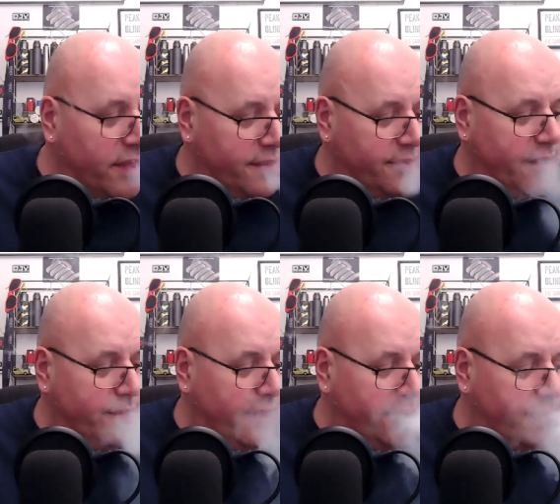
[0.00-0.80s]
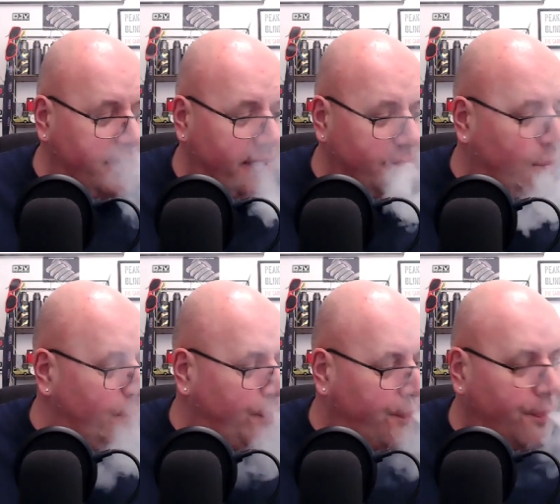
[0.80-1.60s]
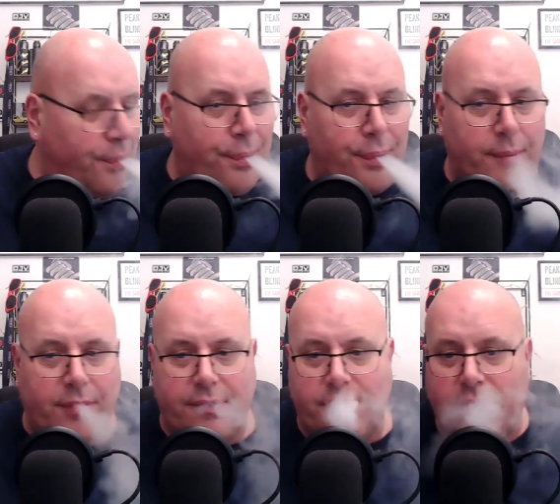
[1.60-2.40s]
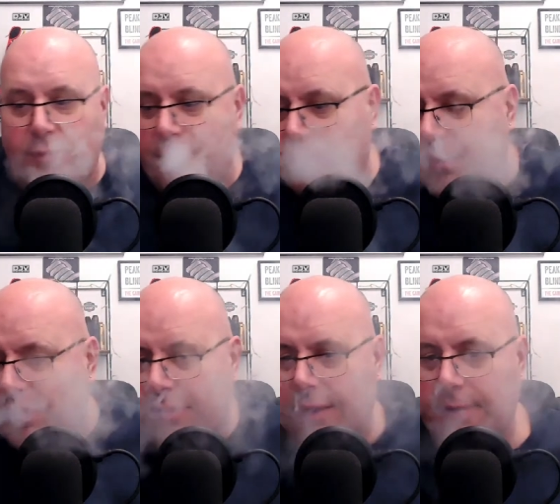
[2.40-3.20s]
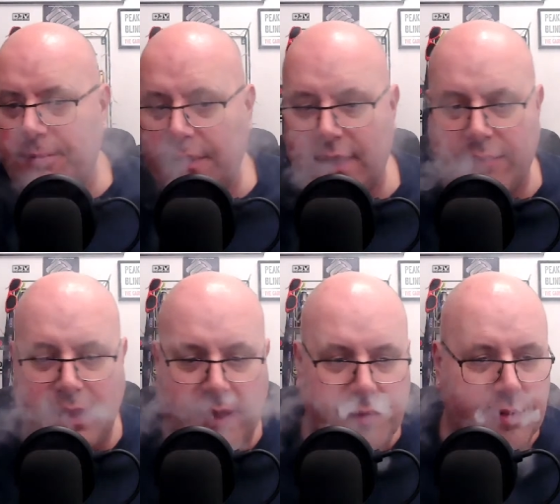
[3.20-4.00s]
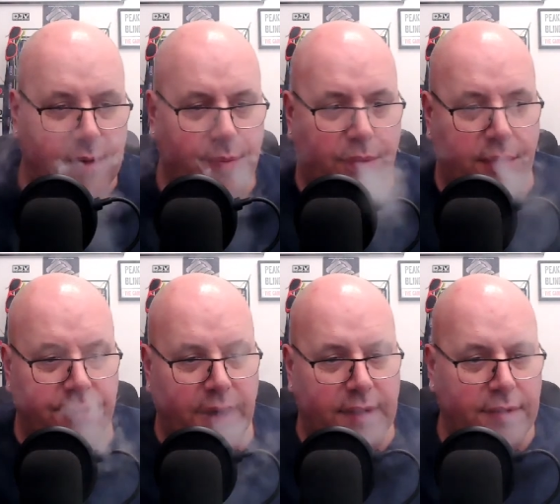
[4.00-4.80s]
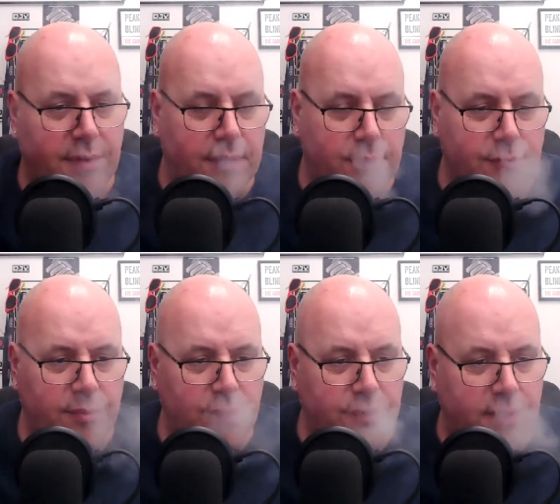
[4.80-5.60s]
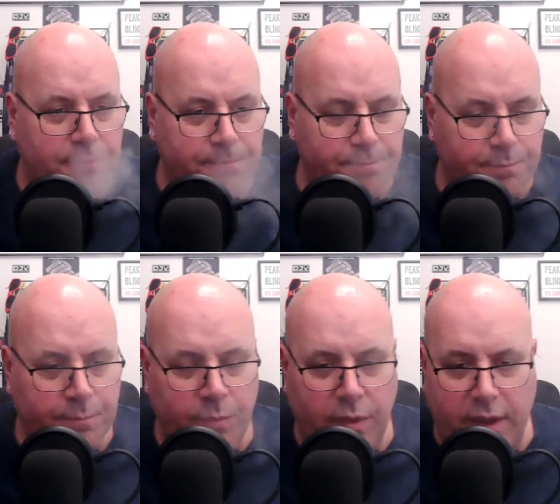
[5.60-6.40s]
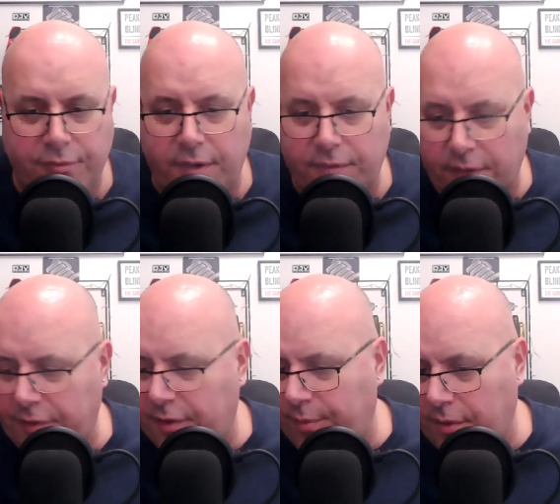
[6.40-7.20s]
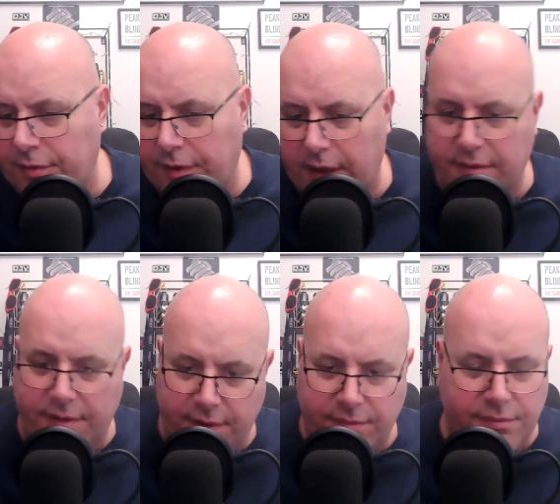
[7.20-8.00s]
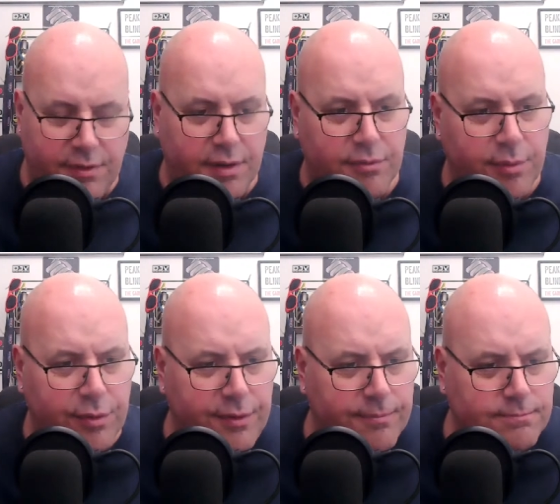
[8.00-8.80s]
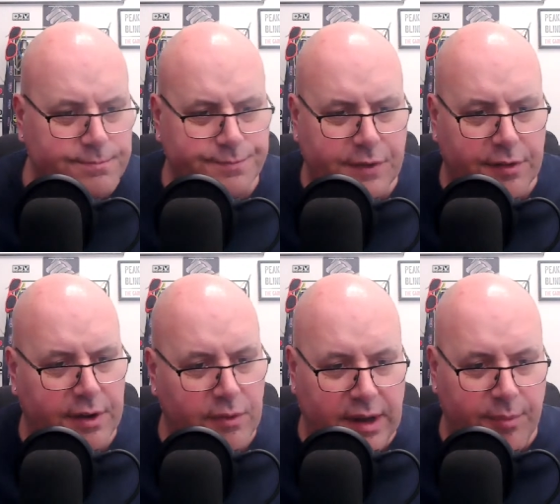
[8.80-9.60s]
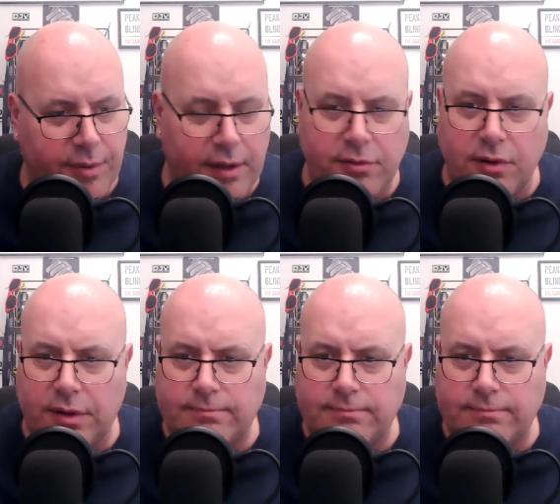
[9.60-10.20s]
So that's what it is. But there is some of them that leave links to porn sites, so I always remove them. After I've gone to the porn site, I then remove it, because I don't want anybody else looking.